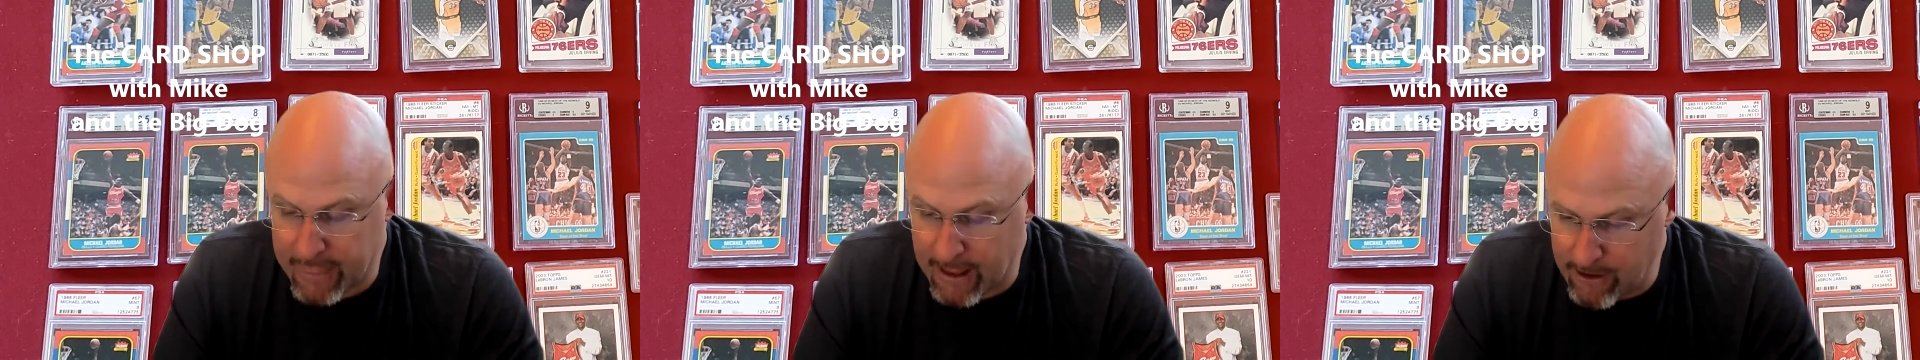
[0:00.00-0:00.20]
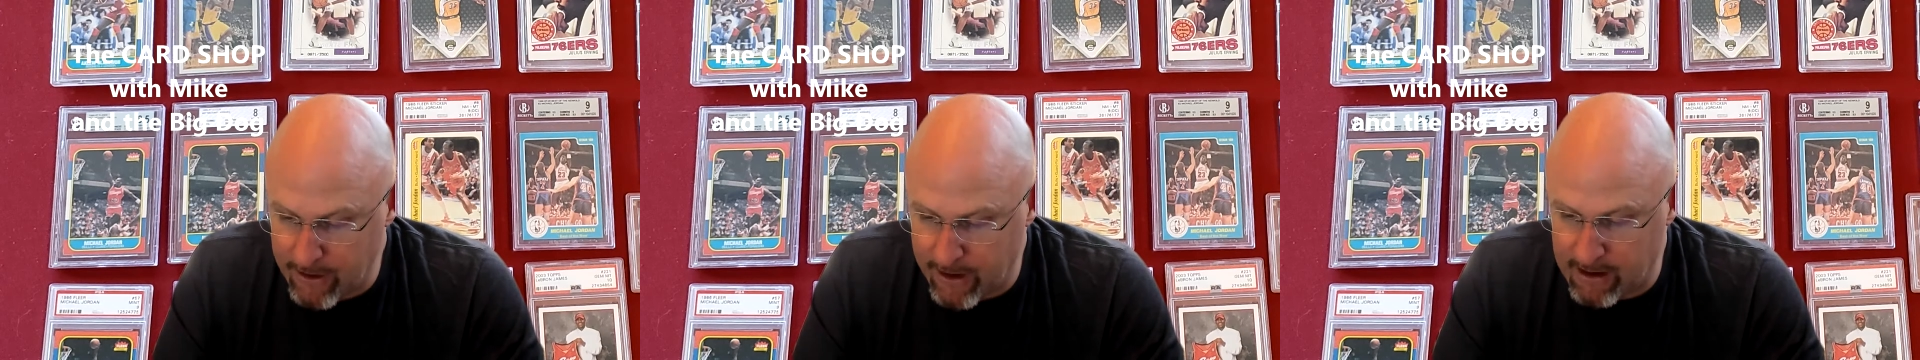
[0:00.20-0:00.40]

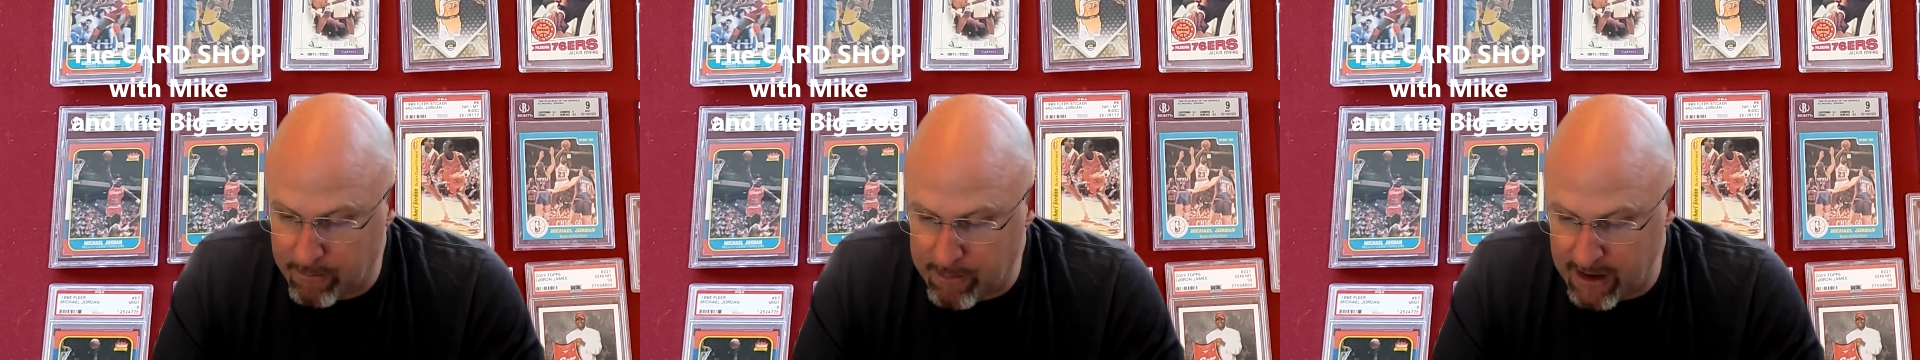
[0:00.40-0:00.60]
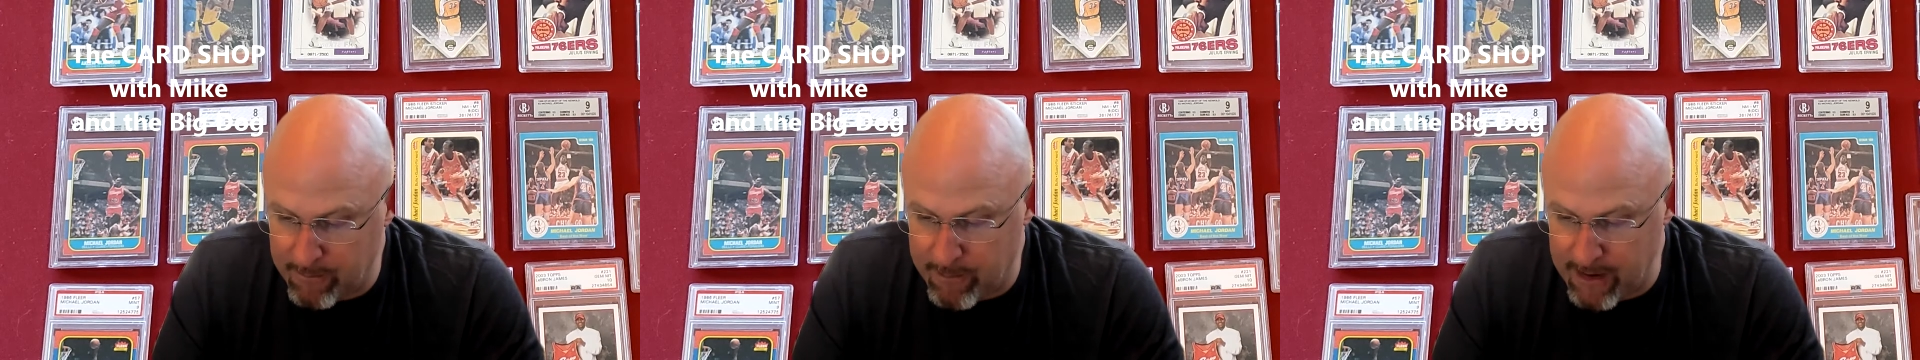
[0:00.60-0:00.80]
You get
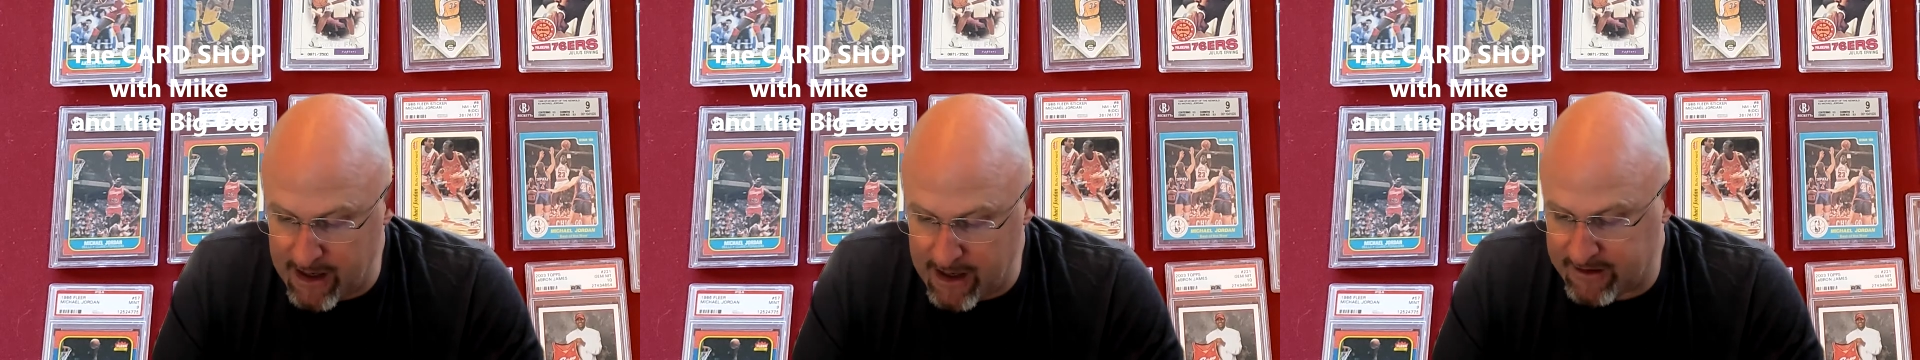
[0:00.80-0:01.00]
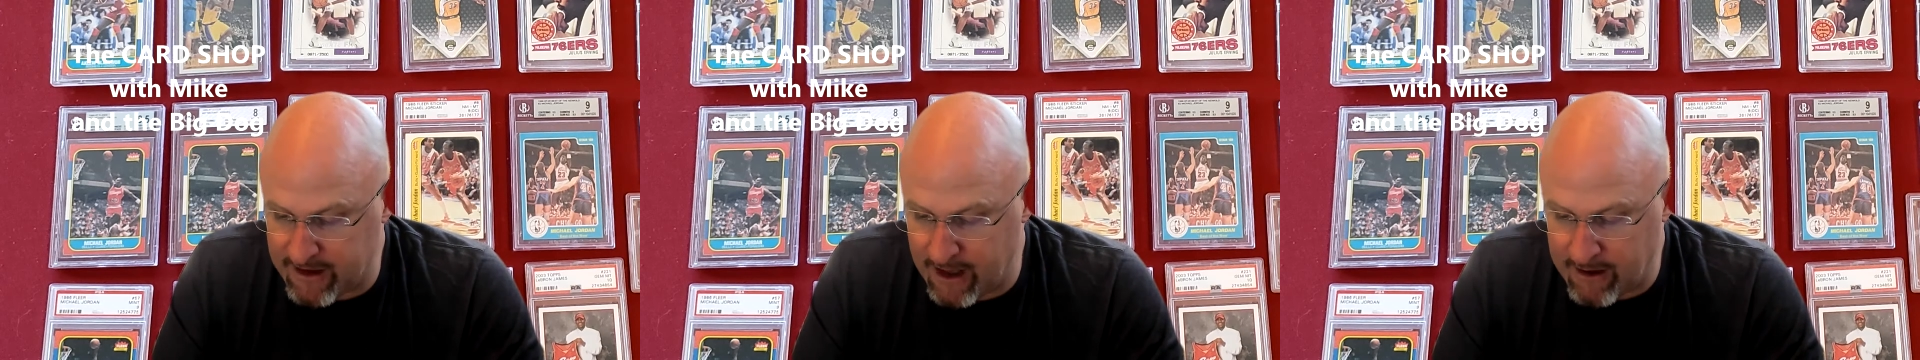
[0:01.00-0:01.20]
a
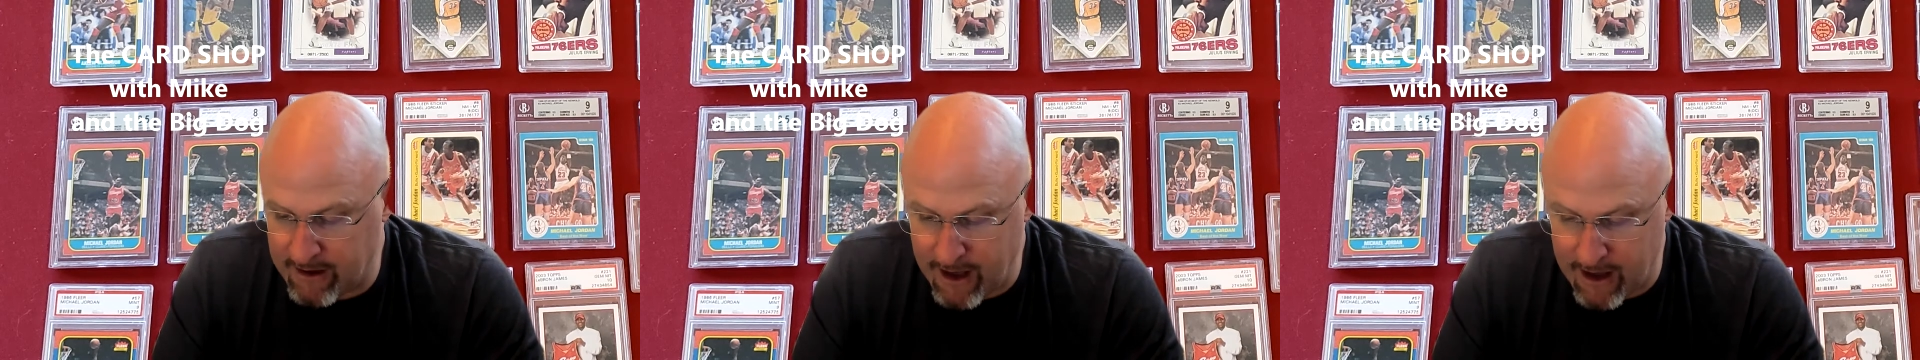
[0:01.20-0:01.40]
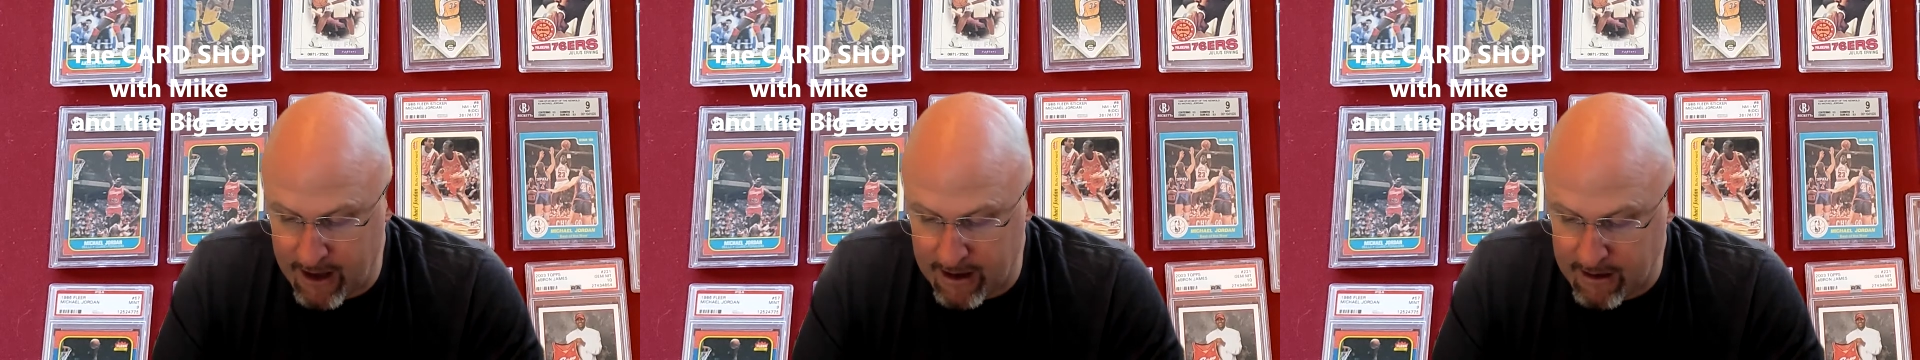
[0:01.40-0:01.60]
PSA
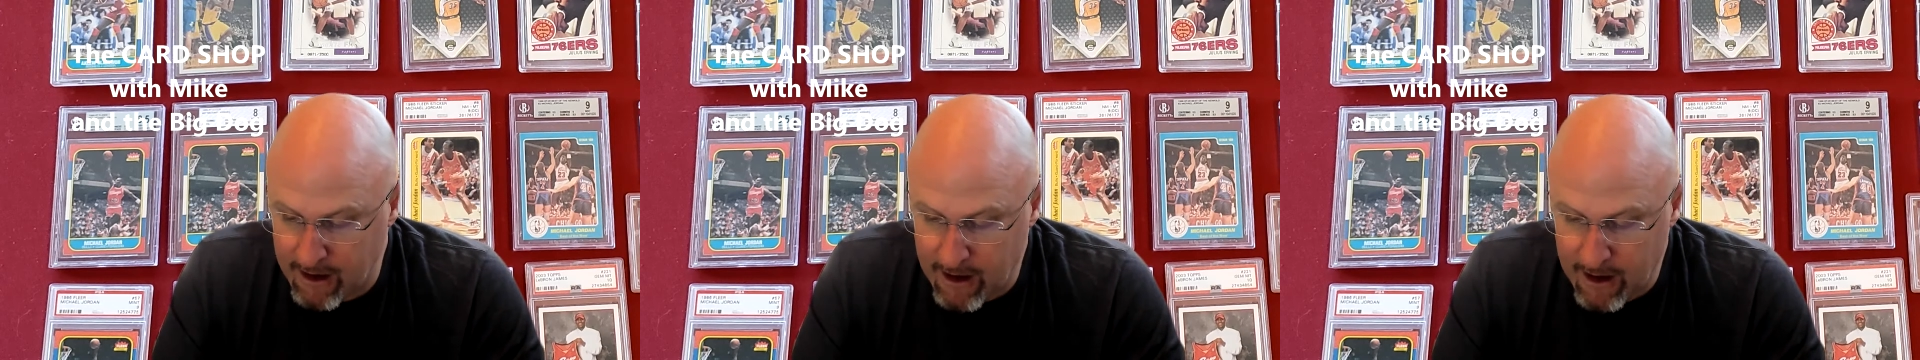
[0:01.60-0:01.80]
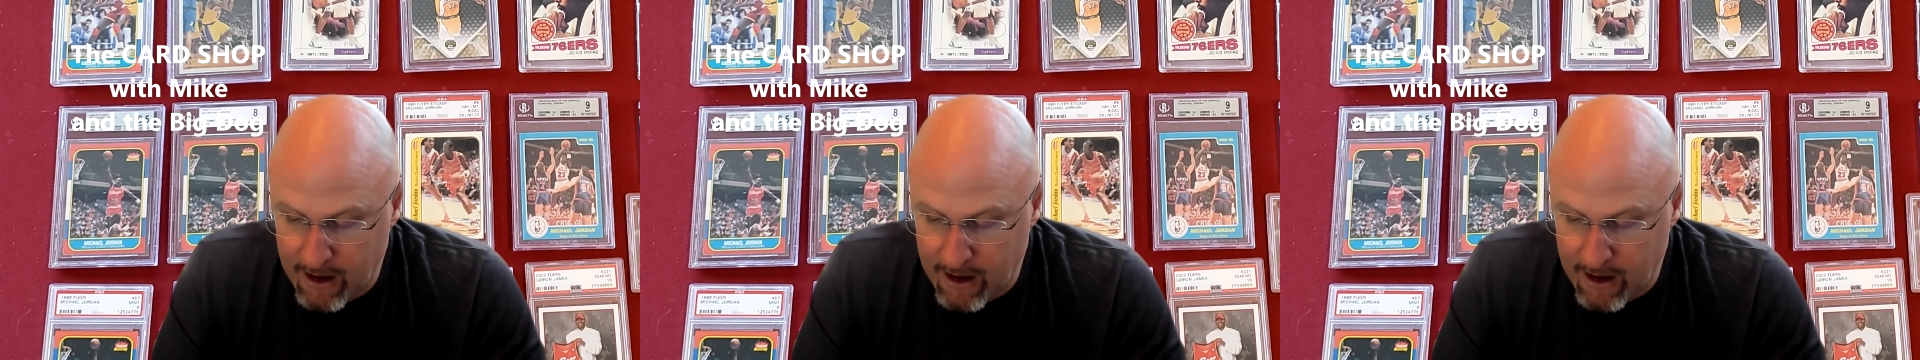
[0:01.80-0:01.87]
10,